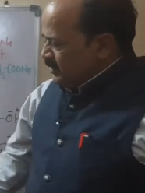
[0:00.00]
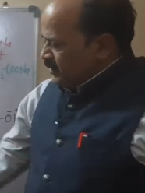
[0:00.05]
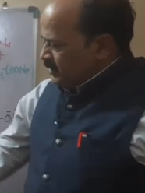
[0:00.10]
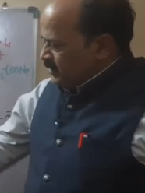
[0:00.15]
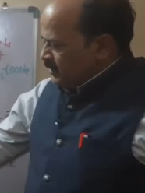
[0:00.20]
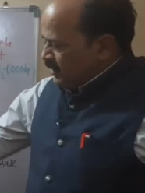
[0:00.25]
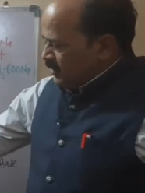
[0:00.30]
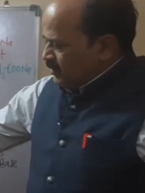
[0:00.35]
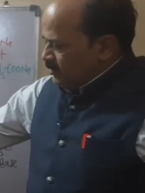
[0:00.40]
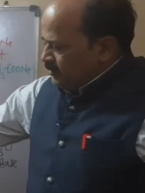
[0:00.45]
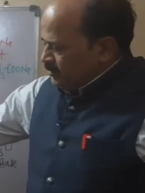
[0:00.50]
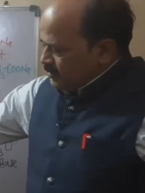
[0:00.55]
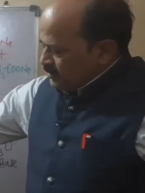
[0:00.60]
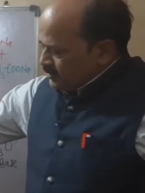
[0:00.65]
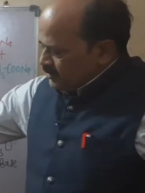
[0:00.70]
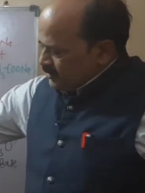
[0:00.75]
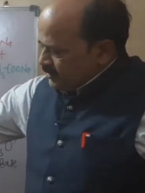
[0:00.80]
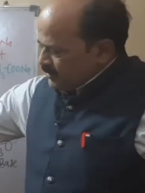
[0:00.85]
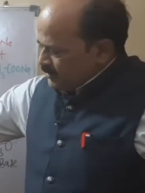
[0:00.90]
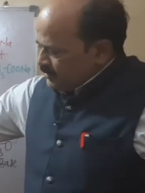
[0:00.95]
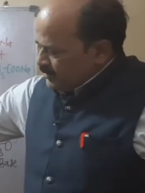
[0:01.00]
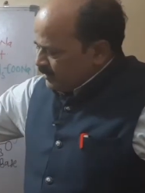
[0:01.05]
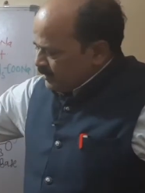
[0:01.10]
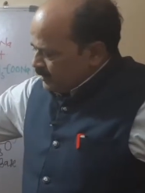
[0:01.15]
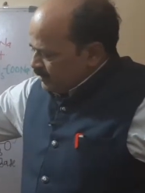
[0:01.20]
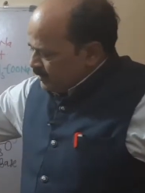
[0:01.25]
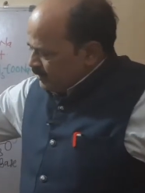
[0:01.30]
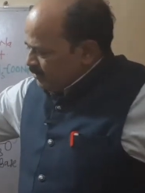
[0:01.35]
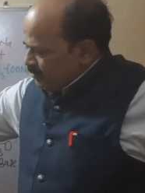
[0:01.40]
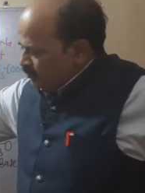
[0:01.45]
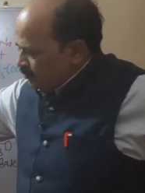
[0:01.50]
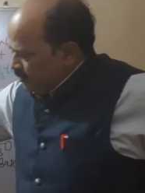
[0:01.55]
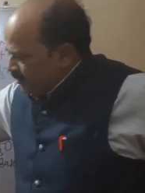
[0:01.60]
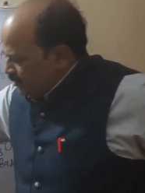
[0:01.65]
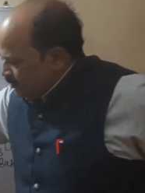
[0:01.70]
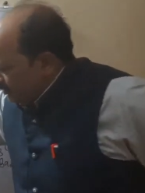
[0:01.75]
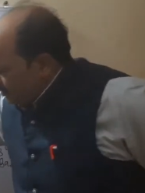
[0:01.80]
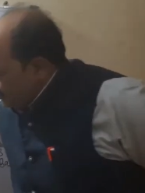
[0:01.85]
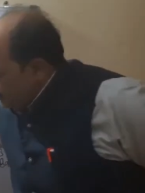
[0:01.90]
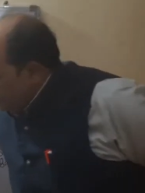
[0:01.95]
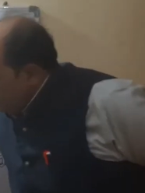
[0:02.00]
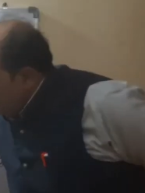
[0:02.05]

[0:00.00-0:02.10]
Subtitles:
Now see the second compound here,